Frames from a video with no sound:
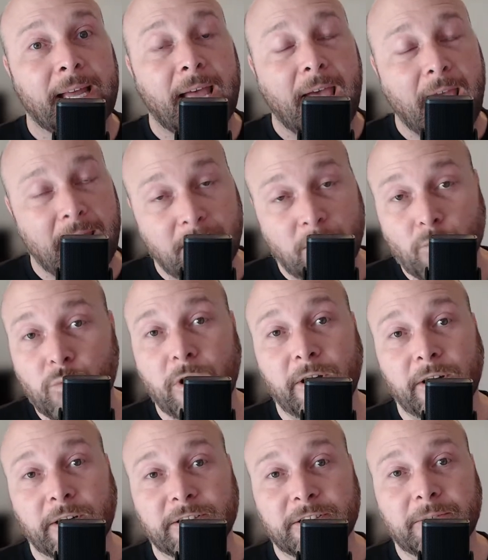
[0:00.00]
And it
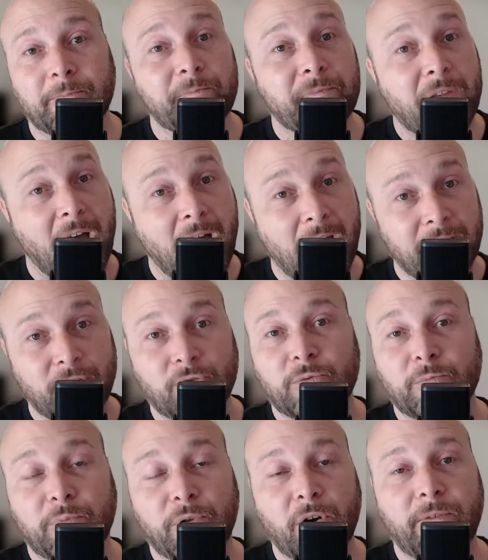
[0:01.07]
works. I use
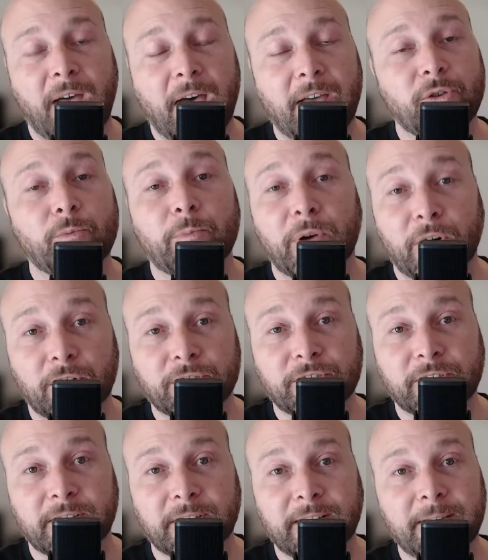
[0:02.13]
ProValue
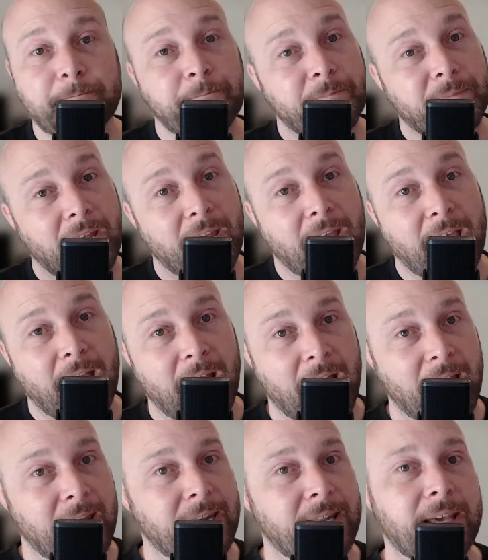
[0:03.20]
personally,
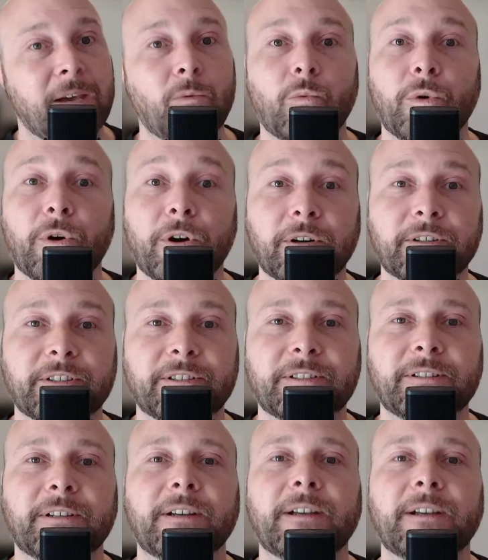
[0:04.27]
and it works.